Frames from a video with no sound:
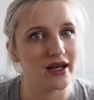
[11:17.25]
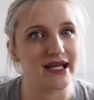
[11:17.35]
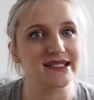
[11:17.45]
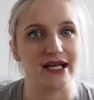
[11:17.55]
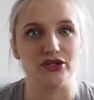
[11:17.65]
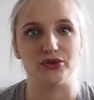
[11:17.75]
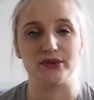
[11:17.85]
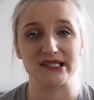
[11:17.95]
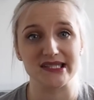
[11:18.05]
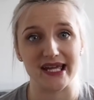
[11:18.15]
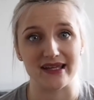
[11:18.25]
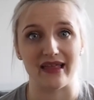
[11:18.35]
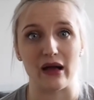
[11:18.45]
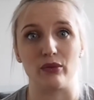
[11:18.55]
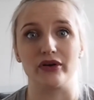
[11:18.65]
Like, Daniel was sitting
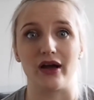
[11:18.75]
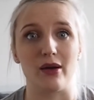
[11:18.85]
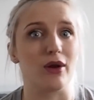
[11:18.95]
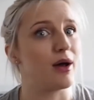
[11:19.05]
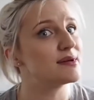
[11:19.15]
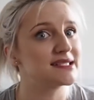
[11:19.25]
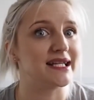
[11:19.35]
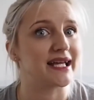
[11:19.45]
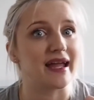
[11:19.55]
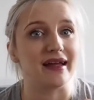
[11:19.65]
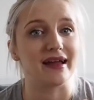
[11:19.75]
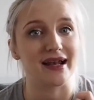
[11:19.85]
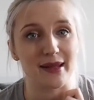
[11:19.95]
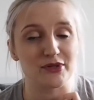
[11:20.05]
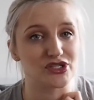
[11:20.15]
there one night while I was licking a
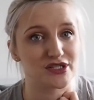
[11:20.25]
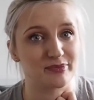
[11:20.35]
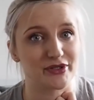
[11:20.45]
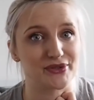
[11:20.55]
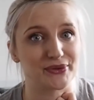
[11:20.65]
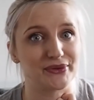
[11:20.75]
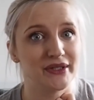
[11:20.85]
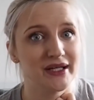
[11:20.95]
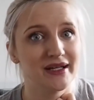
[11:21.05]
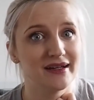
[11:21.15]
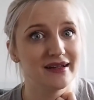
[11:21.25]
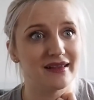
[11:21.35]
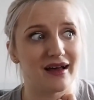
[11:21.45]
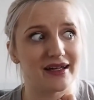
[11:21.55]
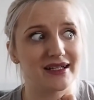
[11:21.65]
lemon juice bottle,
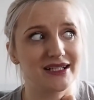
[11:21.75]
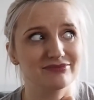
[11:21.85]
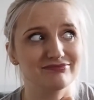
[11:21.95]
like,